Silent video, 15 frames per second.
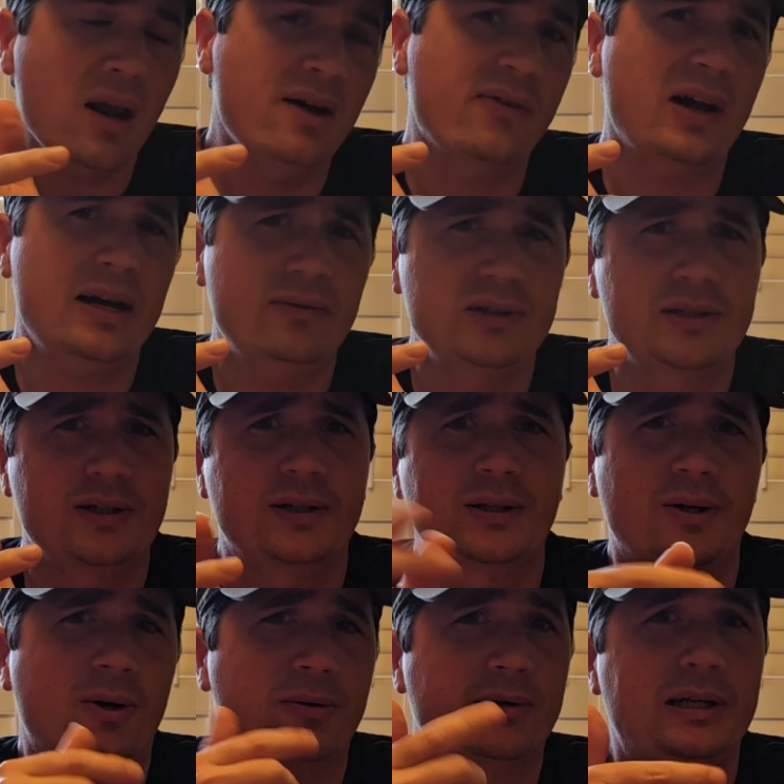If I haven't done
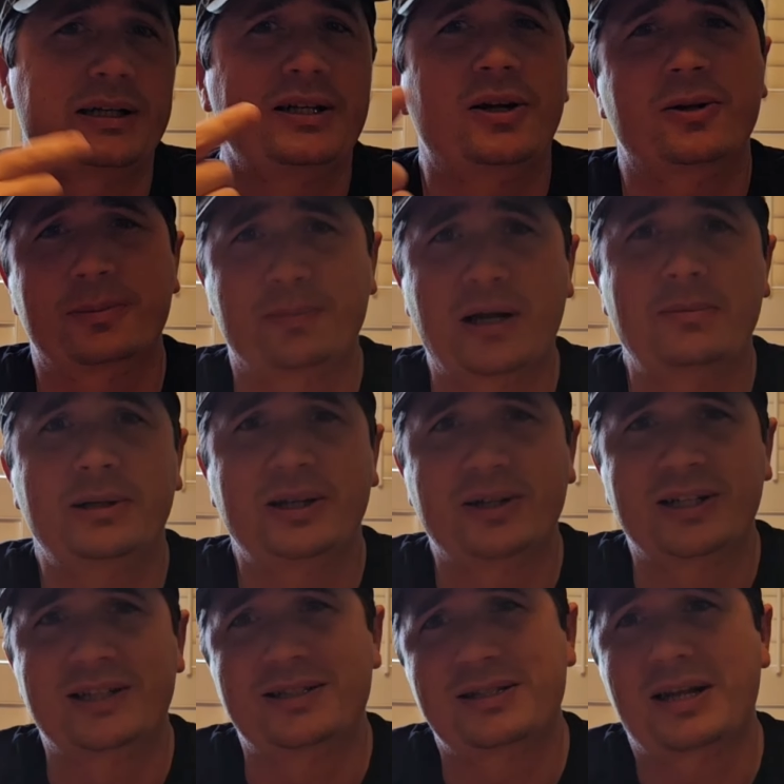it already, y'all are probably
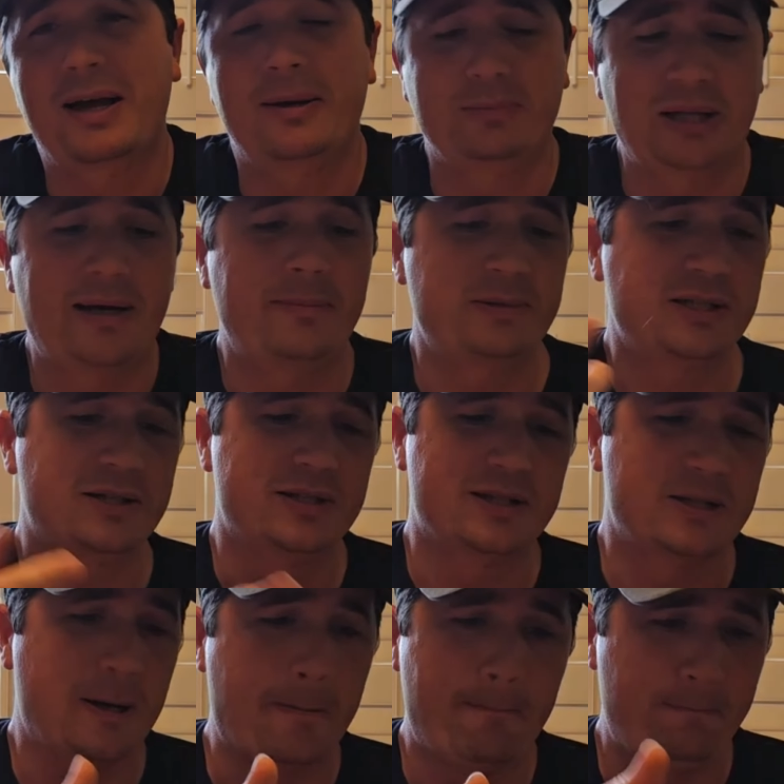gonna get time lapse
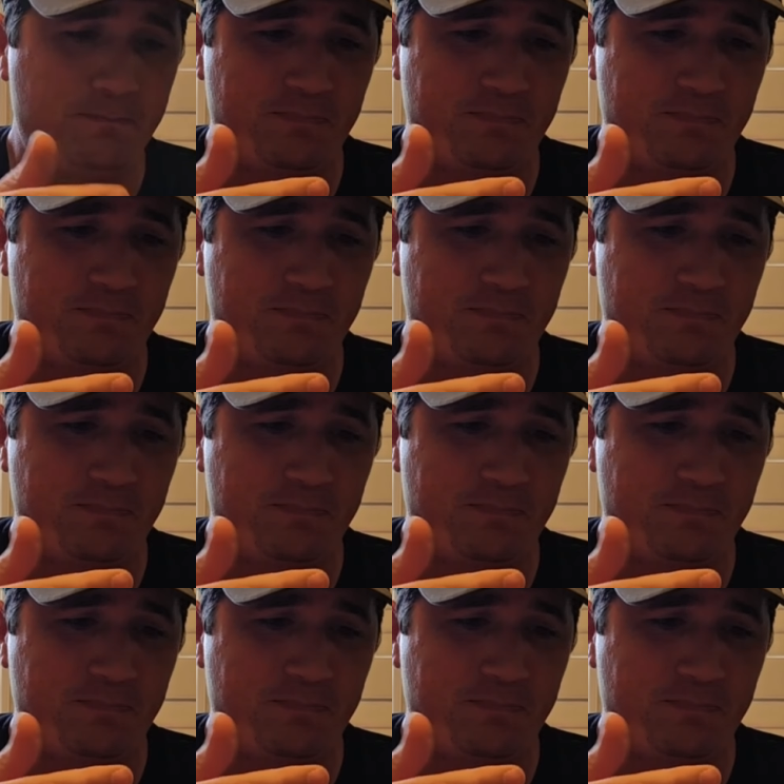because